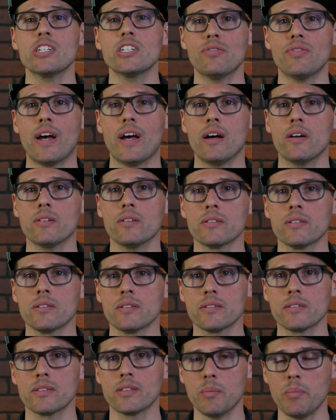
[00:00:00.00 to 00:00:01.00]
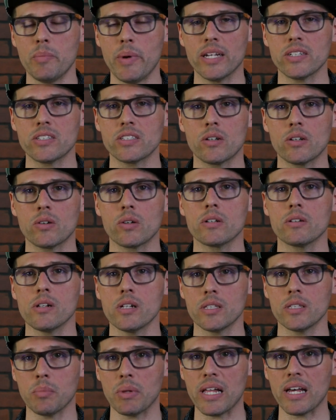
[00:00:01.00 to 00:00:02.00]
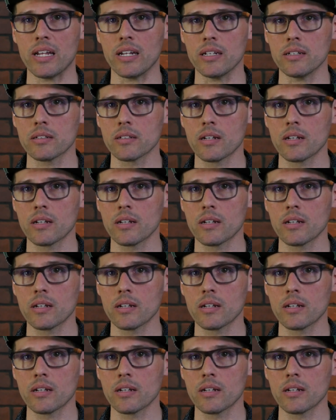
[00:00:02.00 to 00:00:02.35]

found the best cereal on the planet.